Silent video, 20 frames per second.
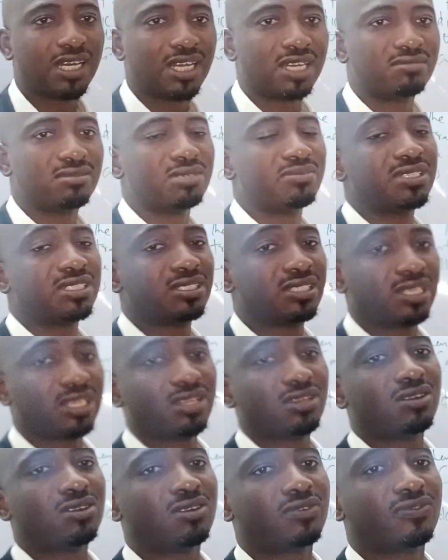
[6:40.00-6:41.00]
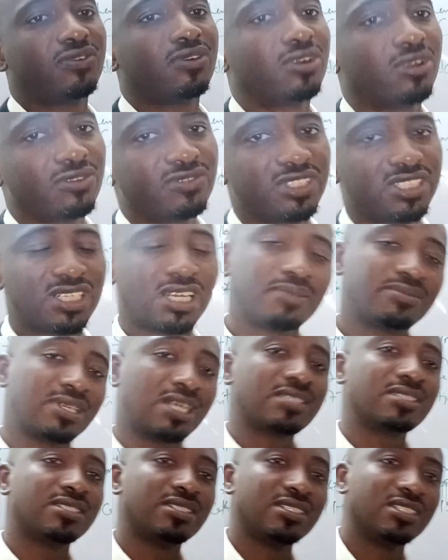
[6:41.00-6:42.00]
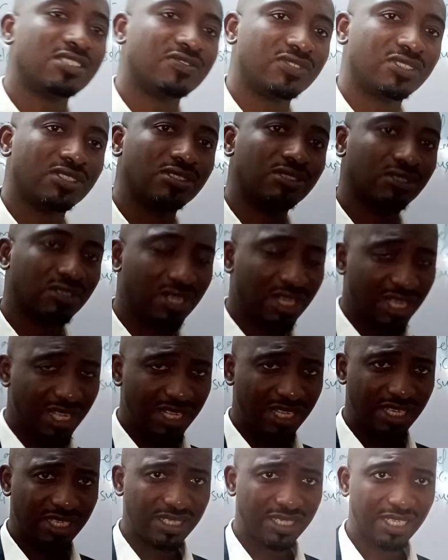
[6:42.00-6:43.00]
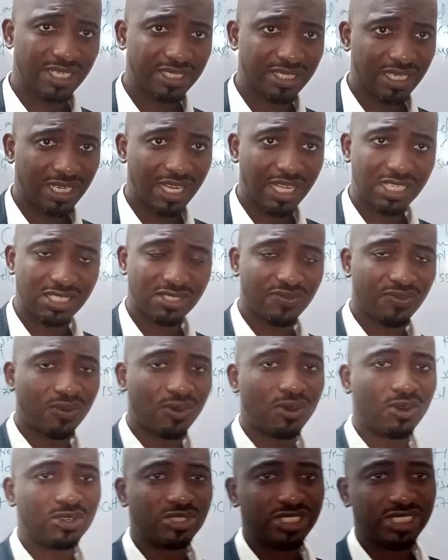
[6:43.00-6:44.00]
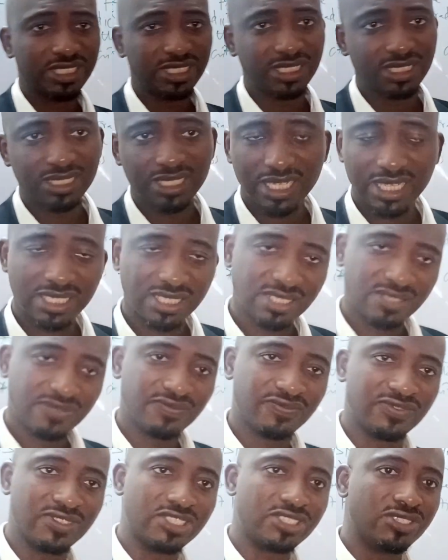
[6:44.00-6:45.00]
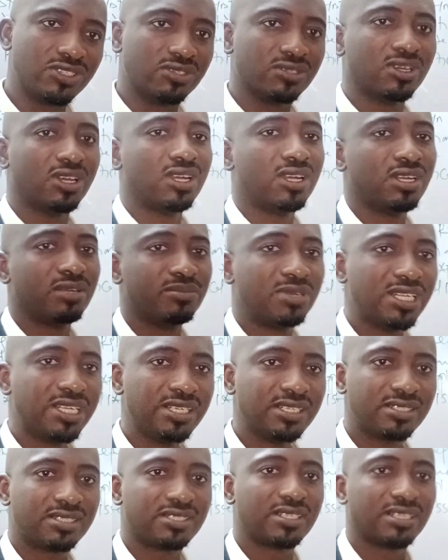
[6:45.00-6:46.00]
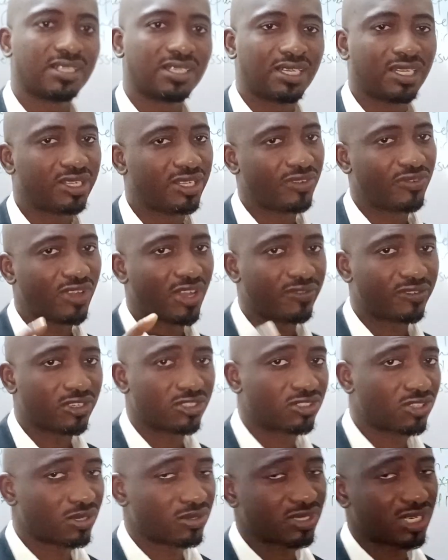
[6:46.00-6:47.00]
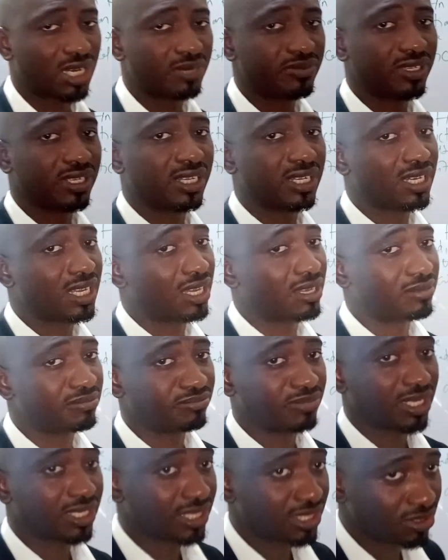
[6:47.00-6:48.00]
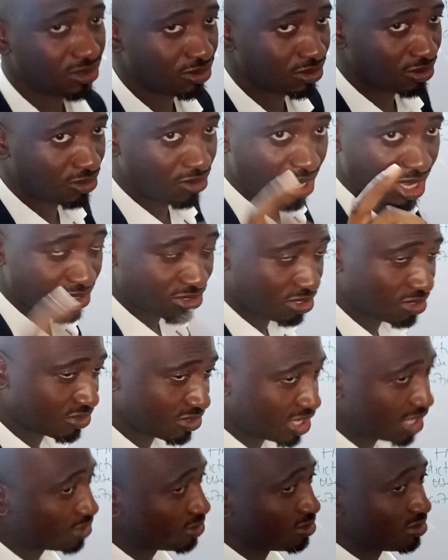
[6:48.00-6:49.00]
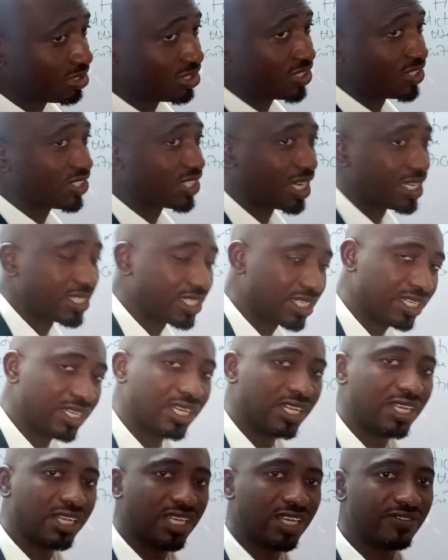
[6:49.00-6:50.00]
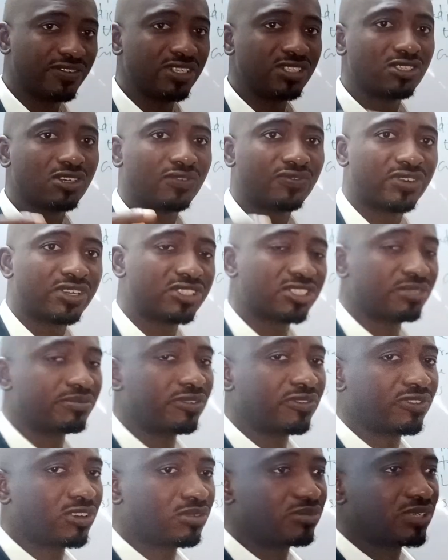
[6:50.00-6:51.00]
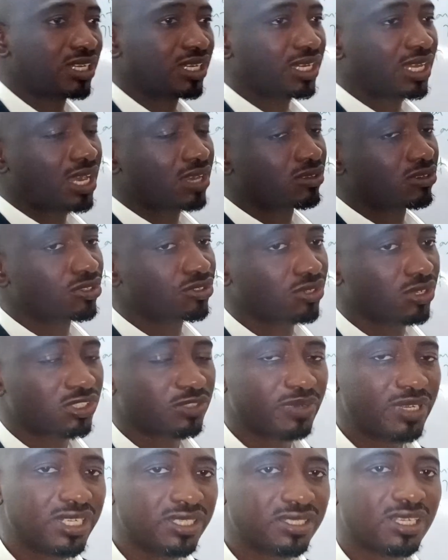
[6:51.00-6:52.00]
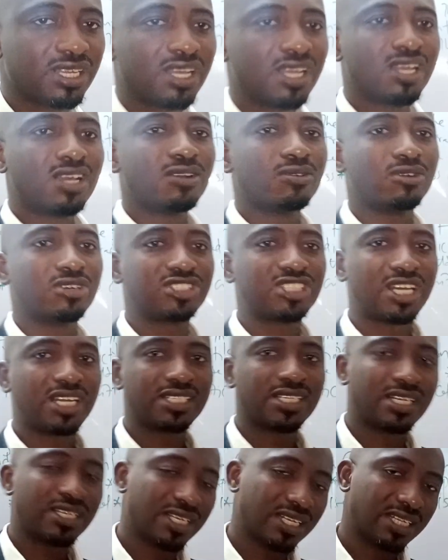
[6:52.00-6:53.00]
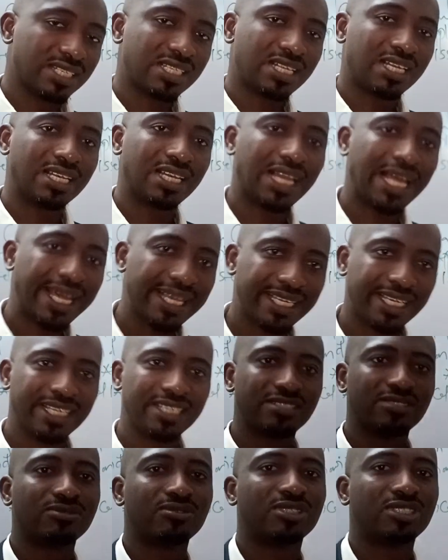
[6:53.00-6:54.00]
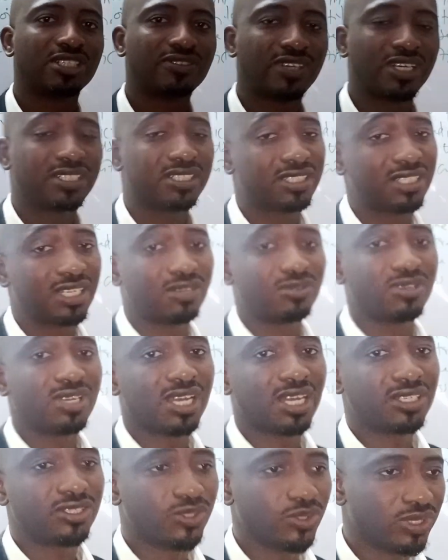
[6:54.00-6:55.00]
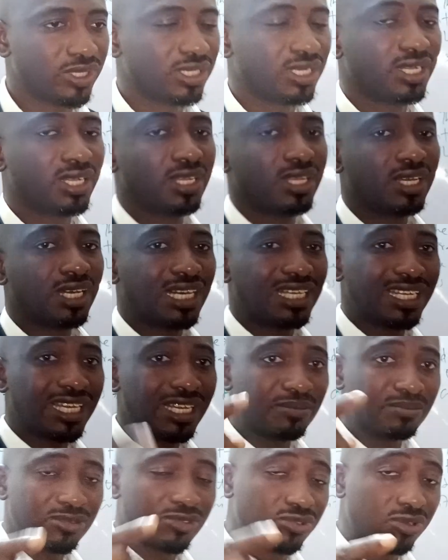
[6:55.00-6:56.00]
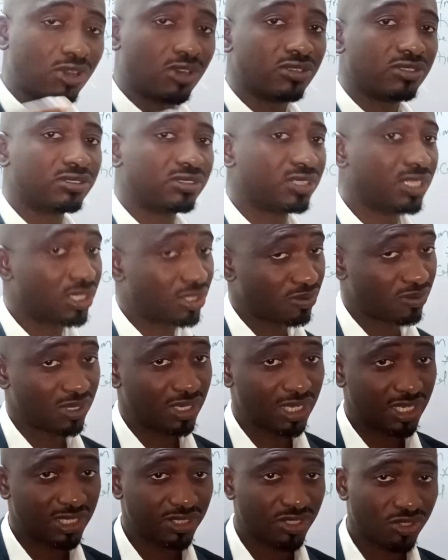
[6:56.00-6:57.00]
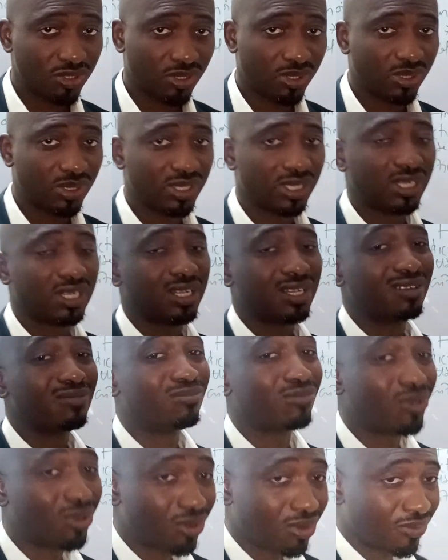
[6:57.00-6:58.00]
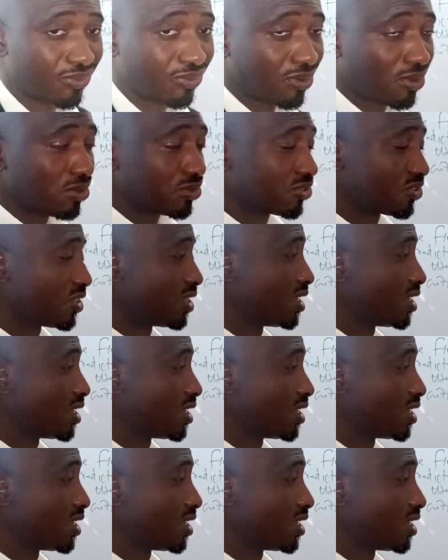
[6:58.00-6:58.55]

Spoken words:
maybe 3 or 4 of the chapters in this video, and then the last 4 in the next video. Please, if you have not subscribed again, I'm begging you, go and subscribe to this channel. If this is your first time of coming across us, please watch our channels and like it, whatever it is that we are doing, and I'm sure that you will enjoy more of us.